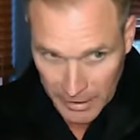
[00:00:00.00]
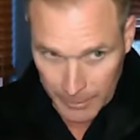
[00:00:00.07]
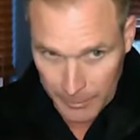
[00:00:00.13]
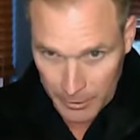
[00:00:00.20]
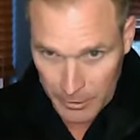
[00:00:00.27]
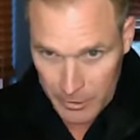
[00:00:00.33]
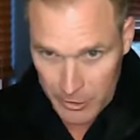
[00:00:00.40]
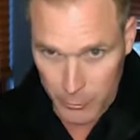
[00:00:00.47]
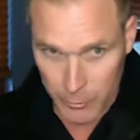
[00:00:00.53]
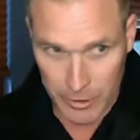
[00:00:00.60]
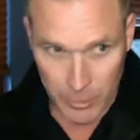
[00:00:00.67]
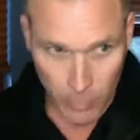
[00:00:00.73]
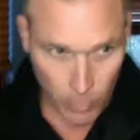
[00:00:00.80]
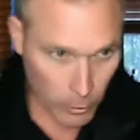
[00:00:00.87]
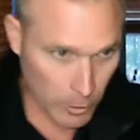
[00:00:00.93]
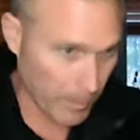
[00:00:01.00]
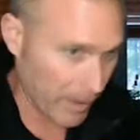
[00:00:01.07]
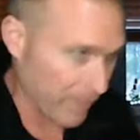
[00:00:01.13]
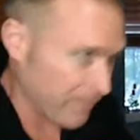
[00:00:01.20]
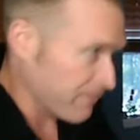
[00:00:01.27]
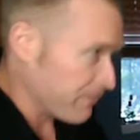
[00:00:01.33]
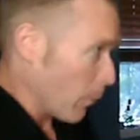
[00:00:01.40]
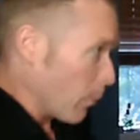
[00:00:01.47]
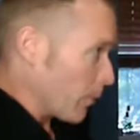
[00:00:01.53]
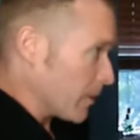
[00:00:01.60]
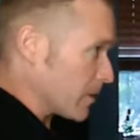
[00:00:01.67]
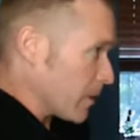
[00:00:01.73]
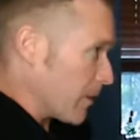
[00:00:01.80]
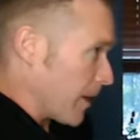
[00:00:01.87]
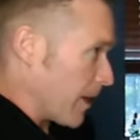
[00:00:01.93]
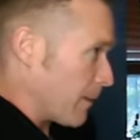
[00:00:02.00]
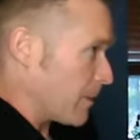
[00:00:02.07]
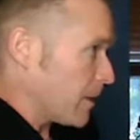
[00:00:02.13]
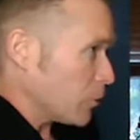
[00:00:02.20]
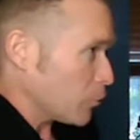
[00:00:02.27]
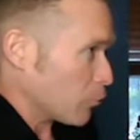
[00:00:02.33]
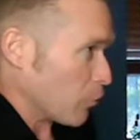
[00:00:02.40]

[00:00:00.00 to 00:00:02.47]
type it on the screen, or am I focused on them,